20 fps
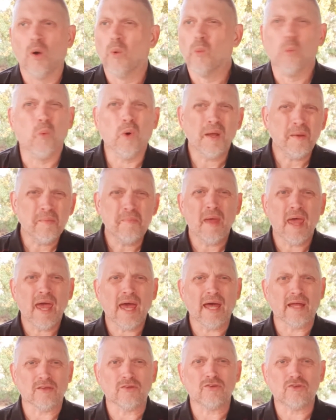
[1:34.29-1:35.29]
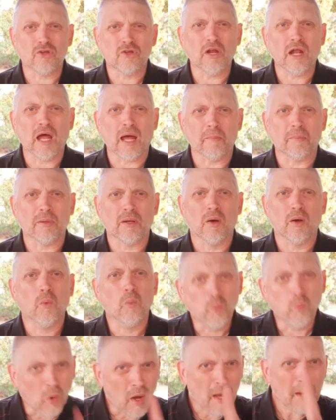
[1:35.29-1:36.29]
One man stood up.
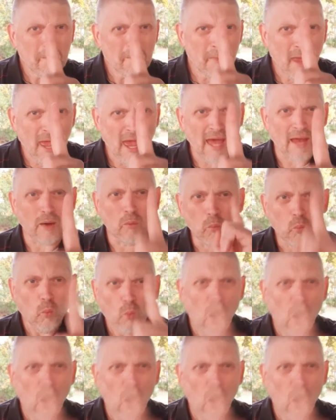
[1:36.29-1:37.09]
One man.